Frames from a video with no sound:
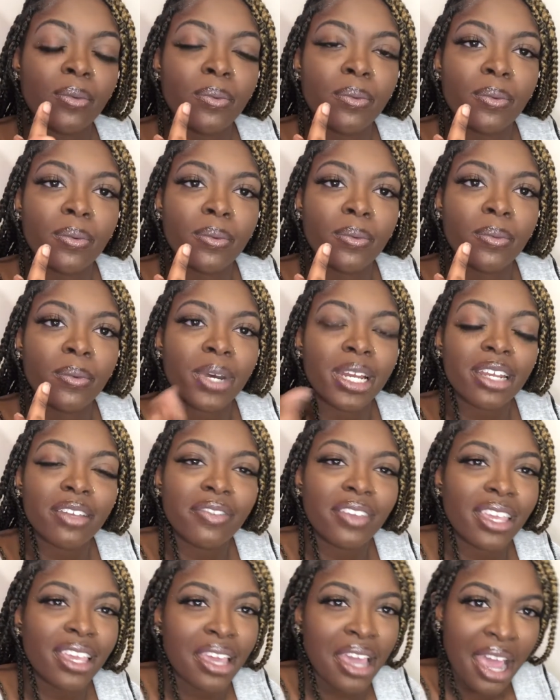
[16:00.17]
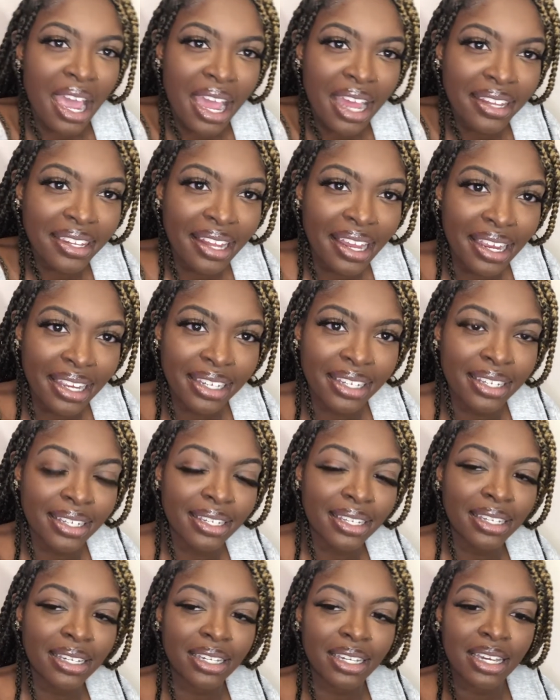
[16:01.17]
what if he had like
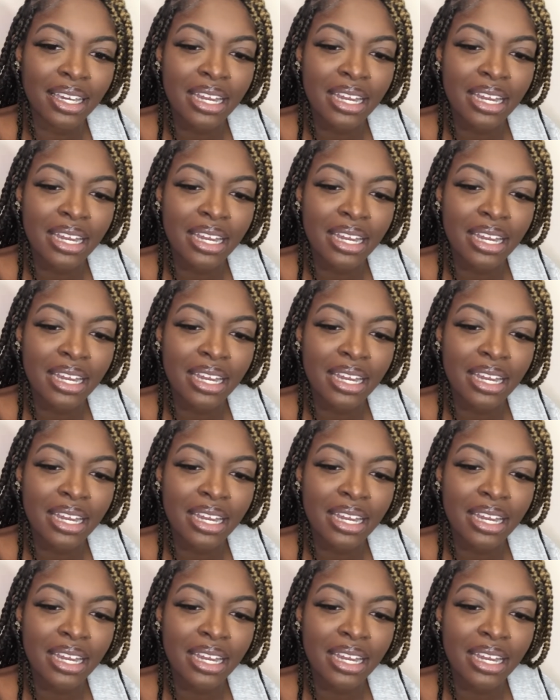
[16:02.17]
a